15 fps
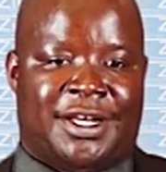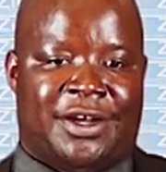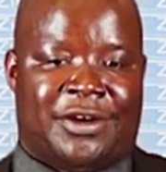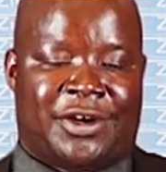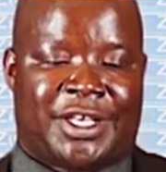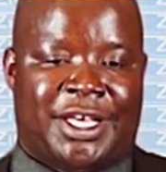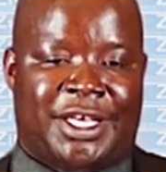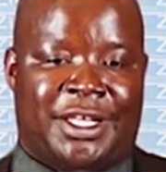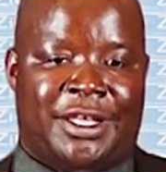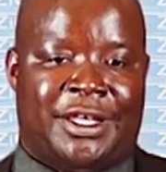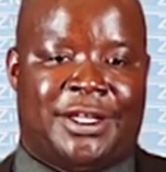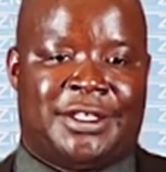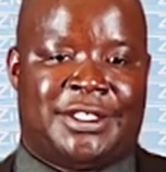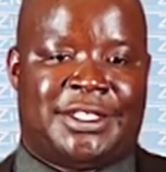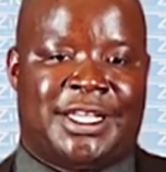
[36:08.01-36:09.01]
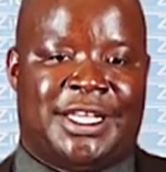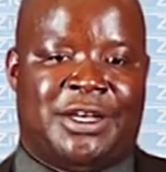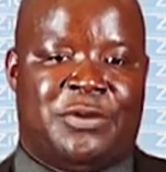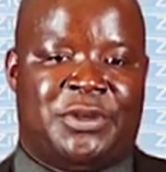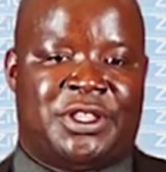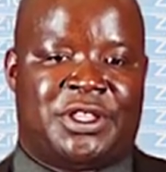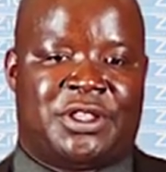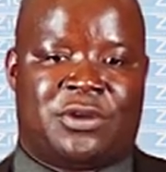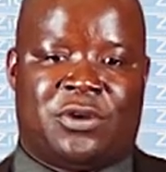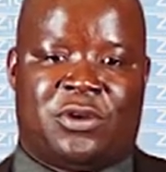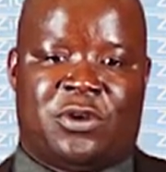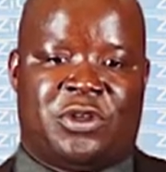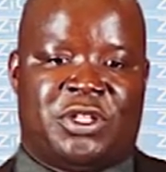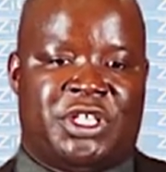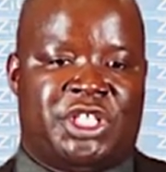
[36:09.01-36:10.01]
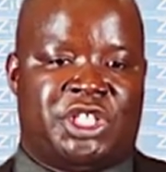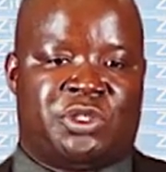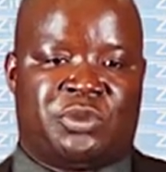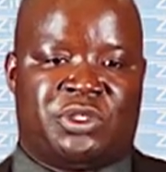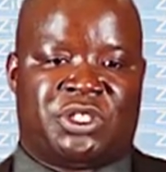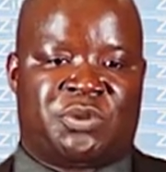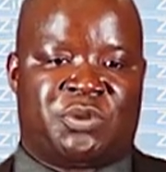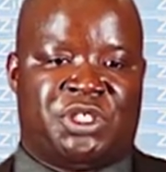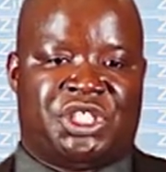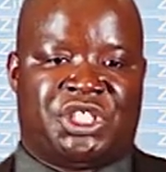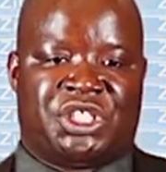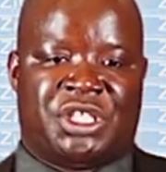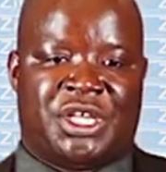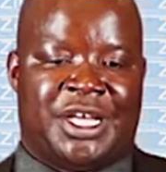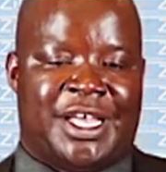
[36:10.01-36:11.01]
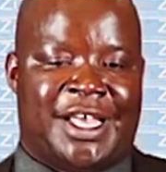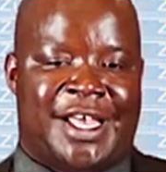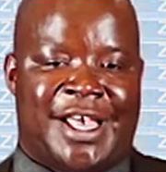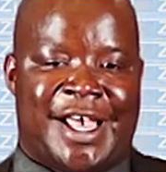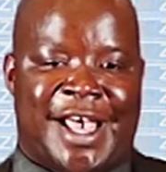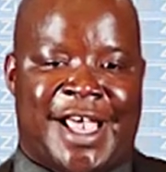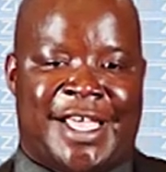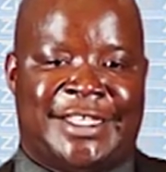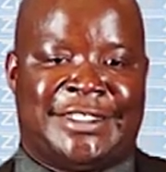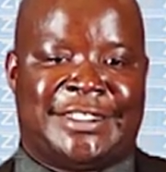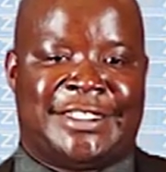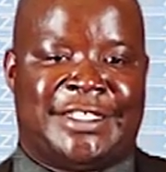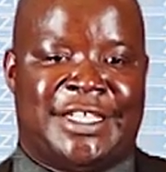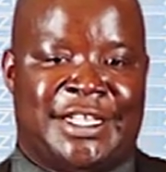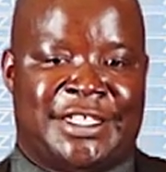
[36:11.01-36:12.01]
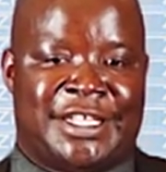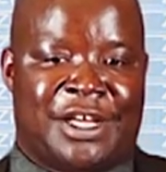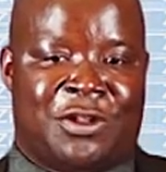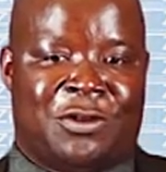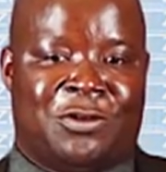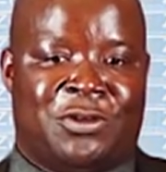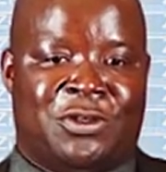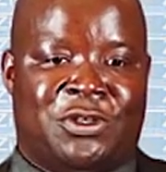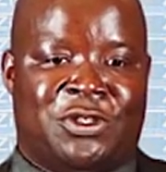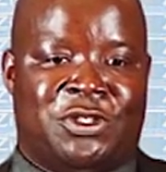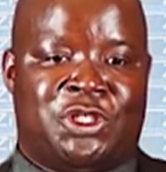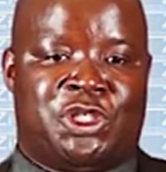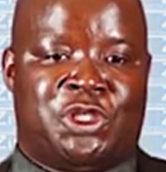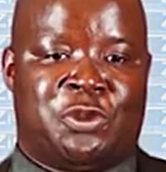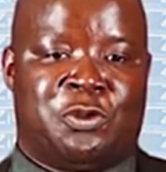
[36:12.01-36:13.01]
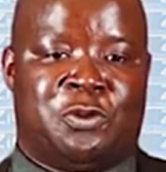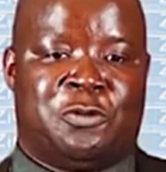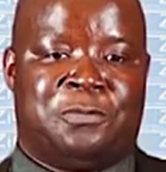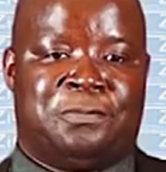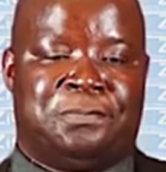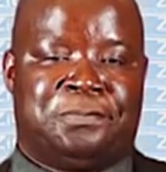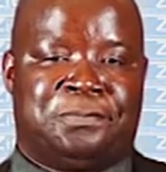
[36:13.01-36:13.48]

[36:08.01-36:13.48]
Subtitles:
Okay? Deal with all the issues which are incidental to